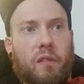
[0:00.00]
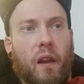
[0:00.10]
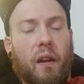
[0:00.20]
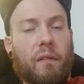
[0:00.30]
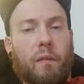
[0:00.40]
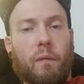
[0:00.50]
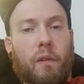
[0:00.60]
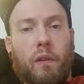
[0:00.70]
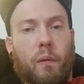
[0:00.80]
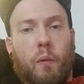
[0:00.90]
not even
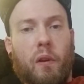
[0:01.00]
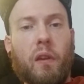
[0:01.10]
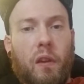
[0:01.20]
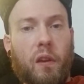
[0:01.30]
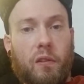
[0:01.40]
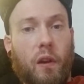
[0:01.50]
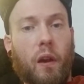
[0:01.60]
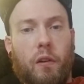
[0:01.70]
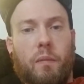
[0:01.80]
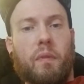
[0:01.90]
real when He is
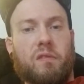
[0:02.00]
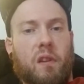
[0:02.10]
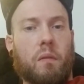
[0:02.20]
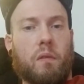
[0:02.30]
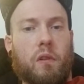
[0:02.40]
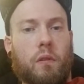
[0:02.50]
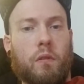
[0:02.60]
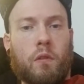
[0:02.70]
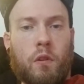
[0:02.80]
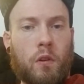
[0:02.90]
100% real?
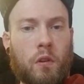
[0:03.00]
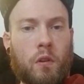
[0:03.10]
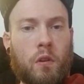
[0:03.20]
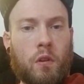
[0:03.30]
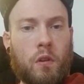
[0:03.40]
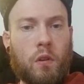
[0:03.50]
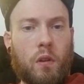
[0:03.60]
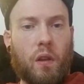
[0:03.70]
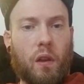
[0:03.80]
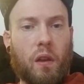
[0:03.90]

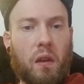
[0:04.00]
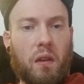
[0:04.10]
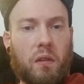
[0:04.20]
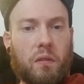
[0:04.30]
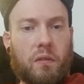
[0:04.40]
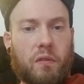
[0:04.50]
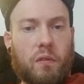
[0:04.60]
And